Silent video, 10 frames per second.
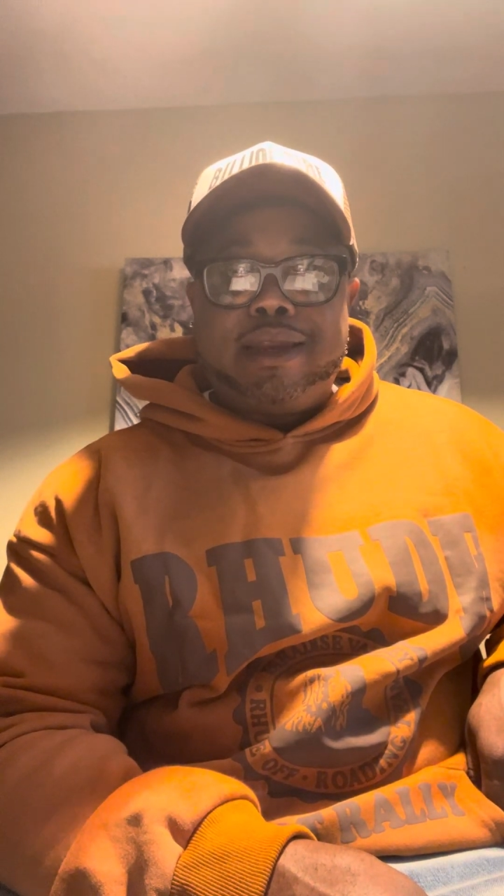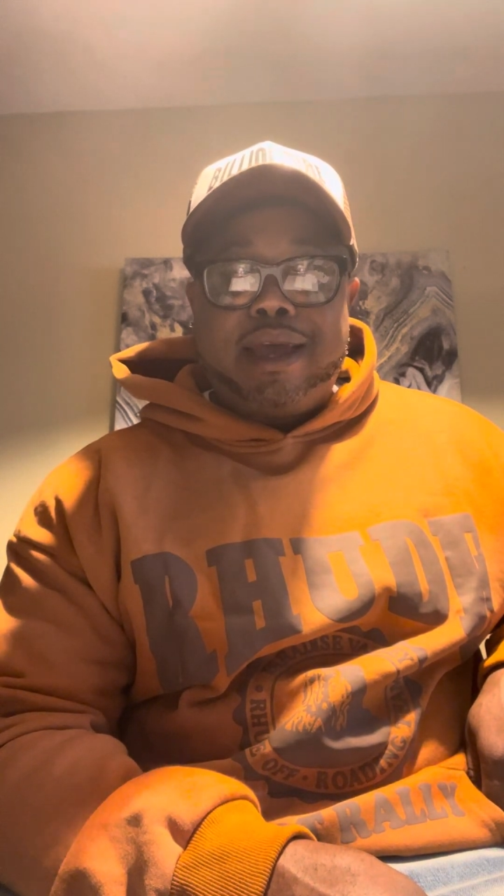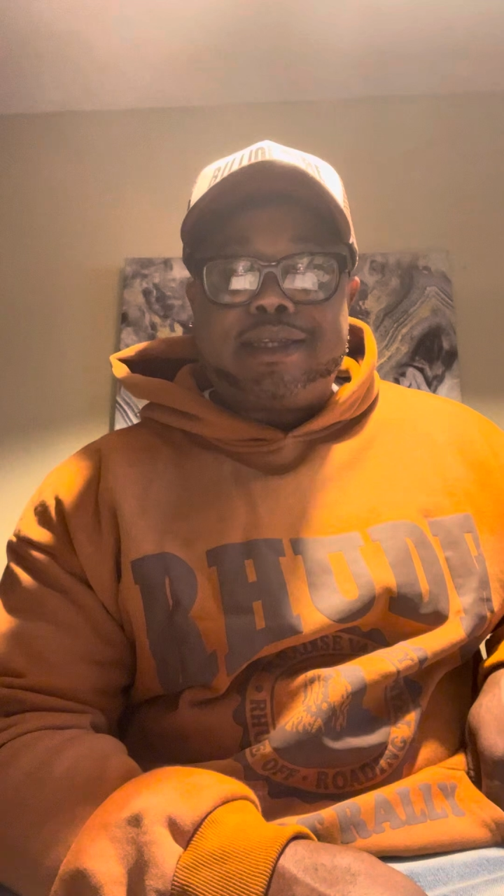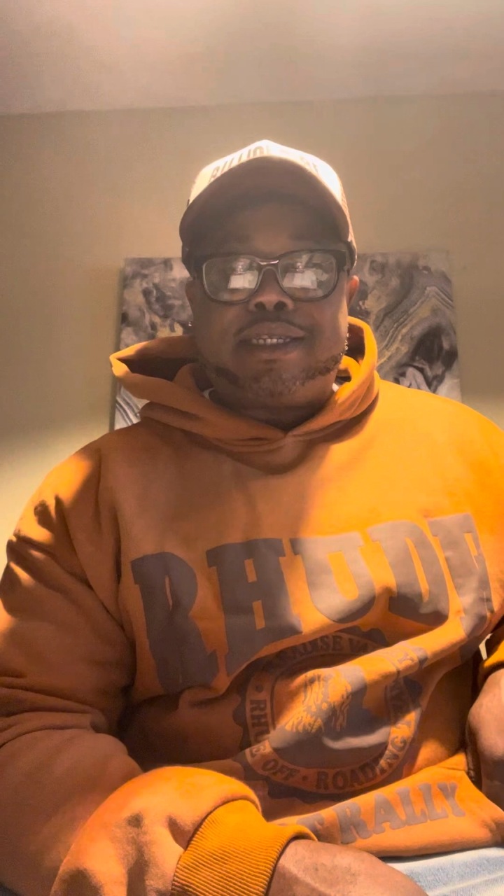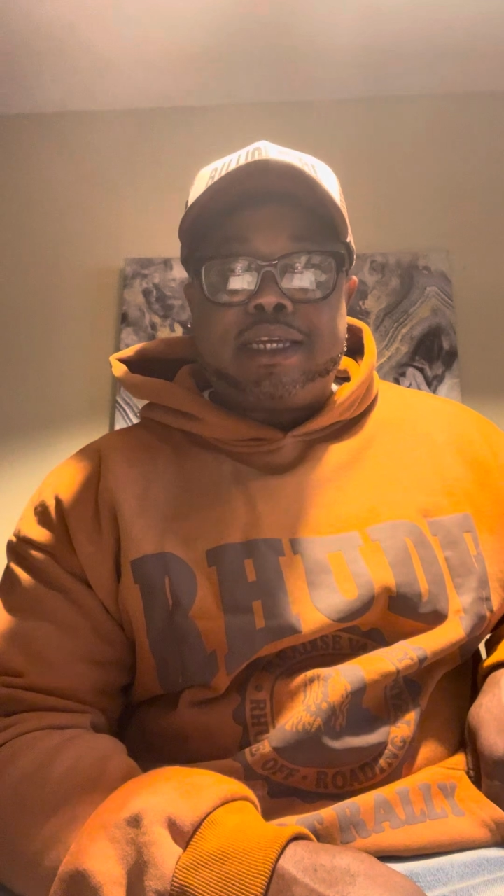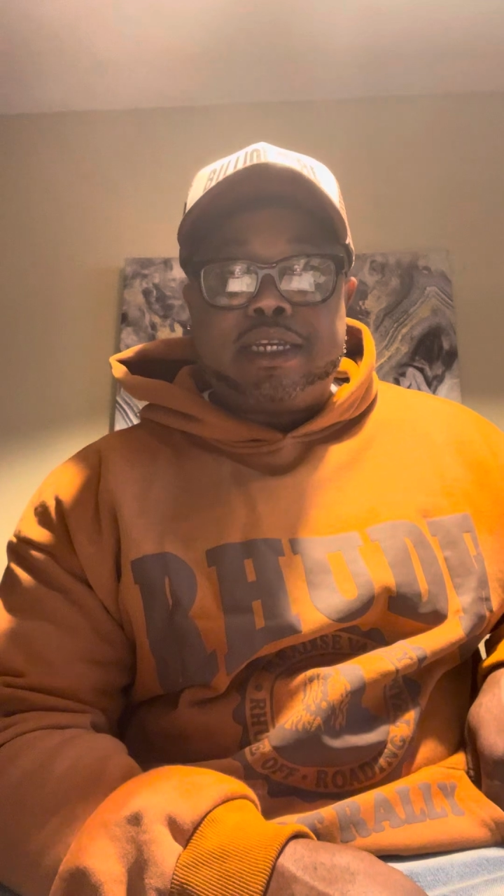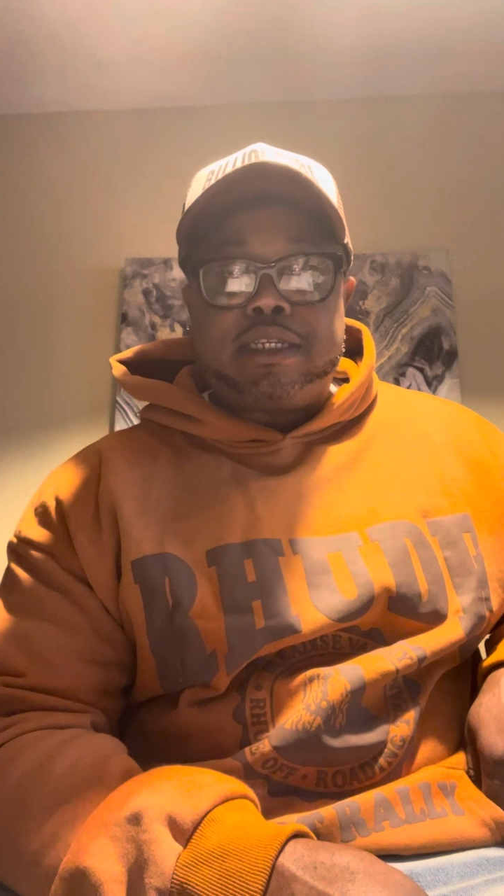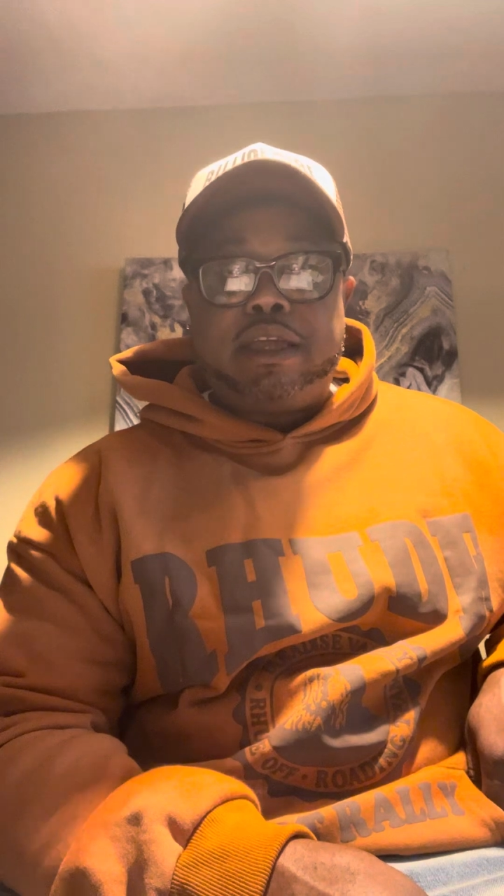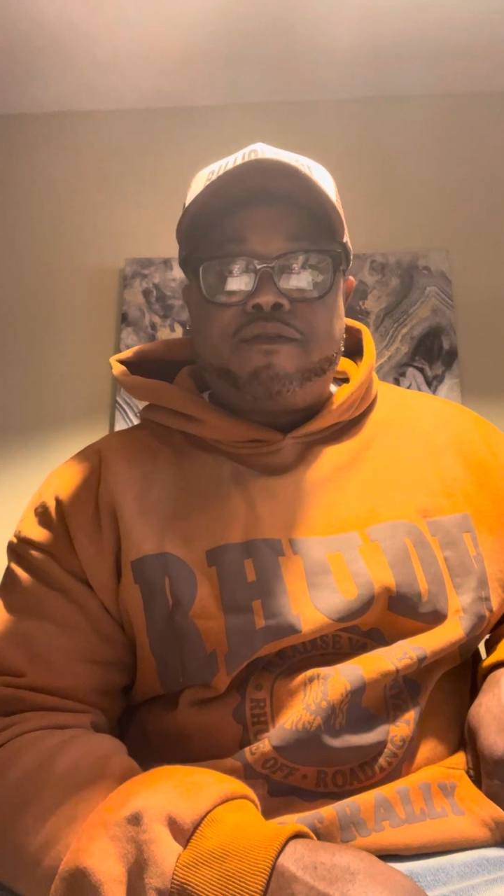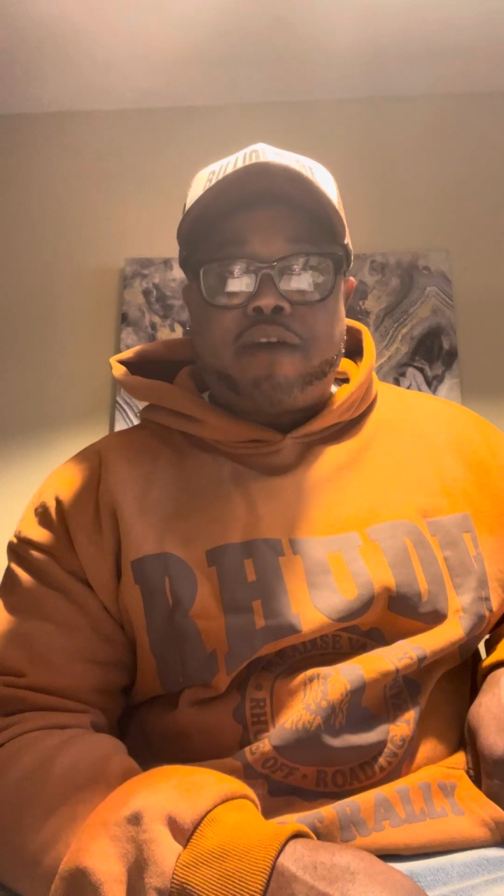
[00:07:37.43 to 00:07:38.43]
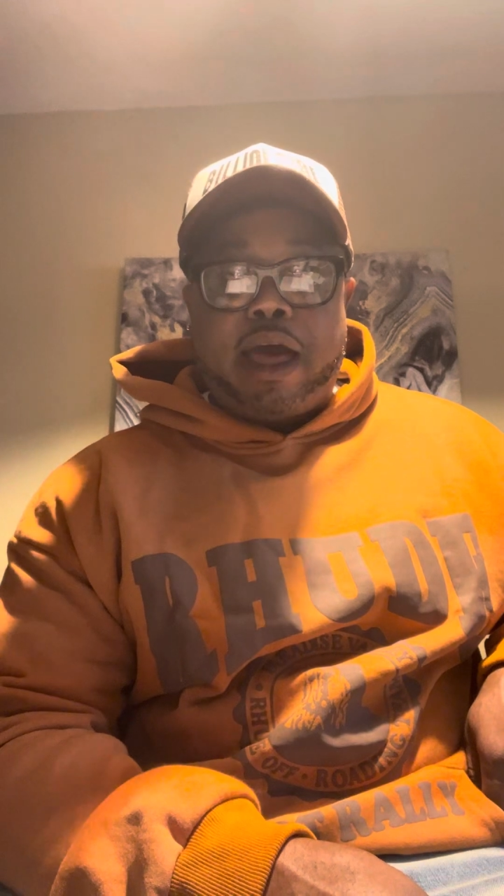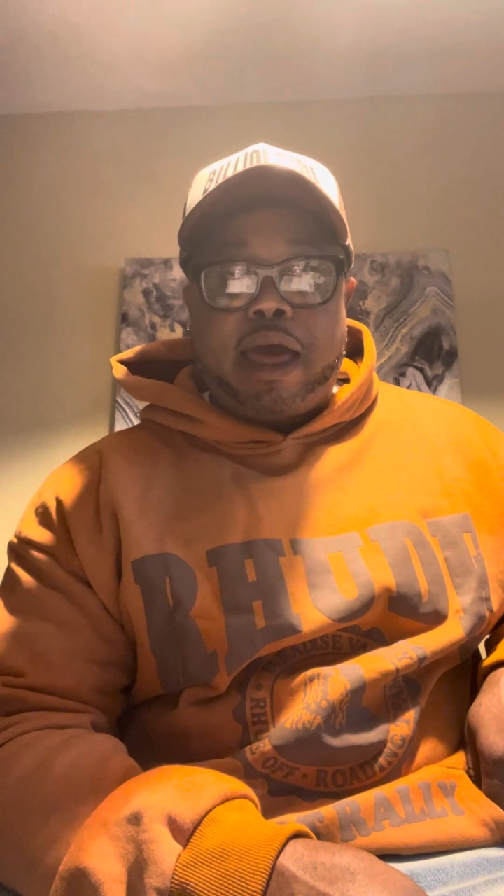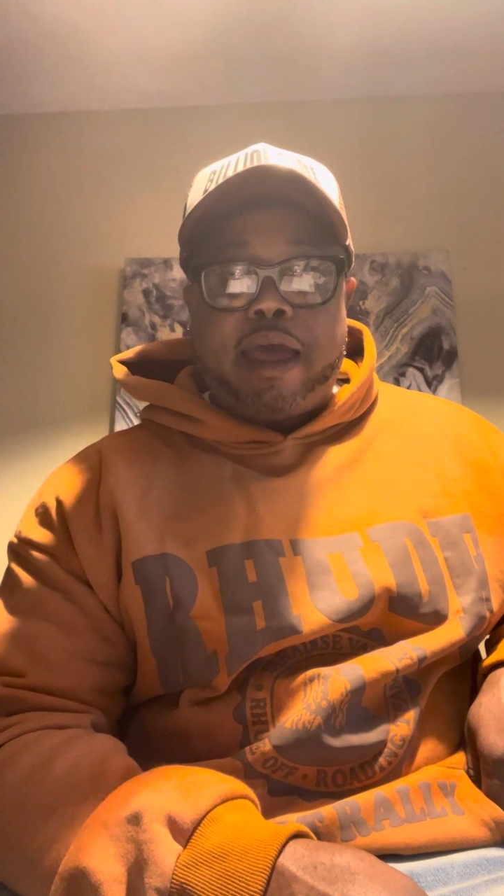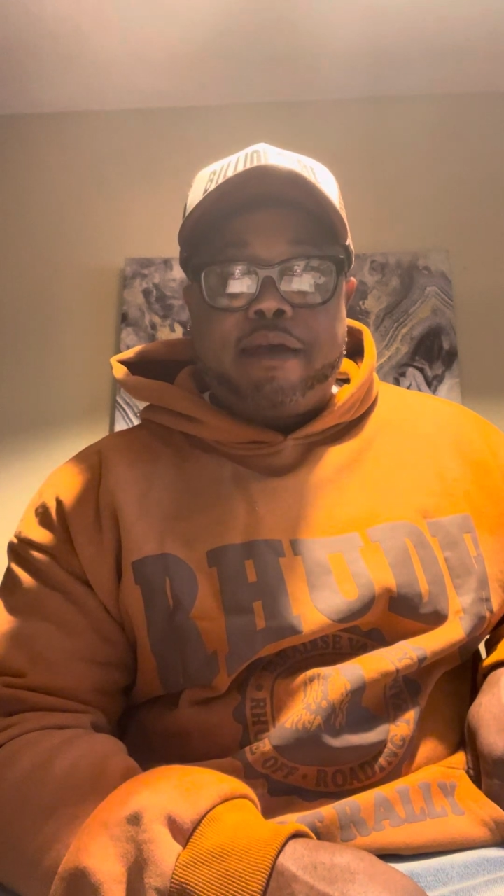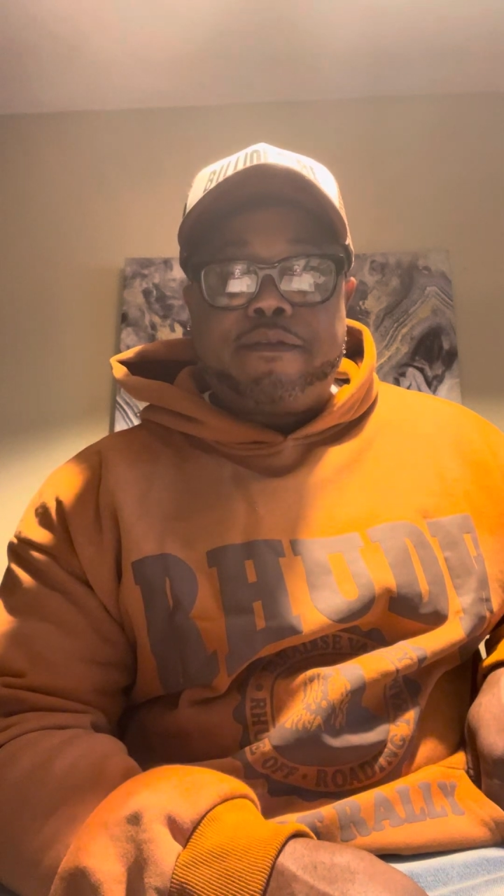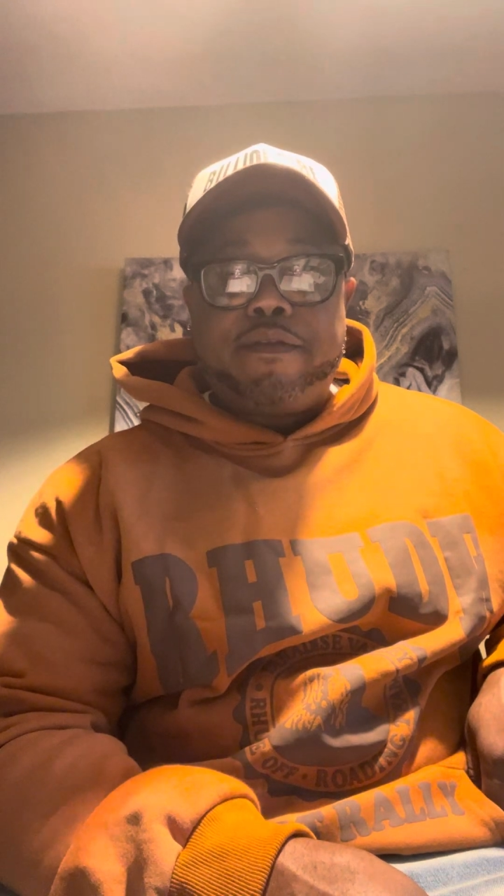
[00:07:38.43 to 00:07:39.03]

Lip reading: that's 65.